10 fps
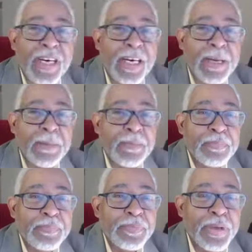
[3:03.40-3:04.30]

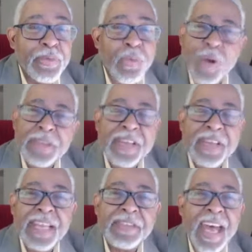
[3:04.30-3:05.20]
What is
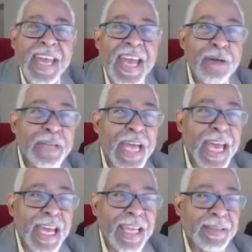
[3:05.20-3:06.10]
an inside out
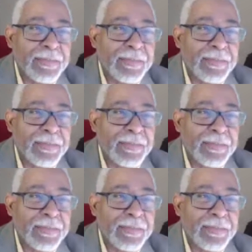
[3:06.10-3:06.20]
dad?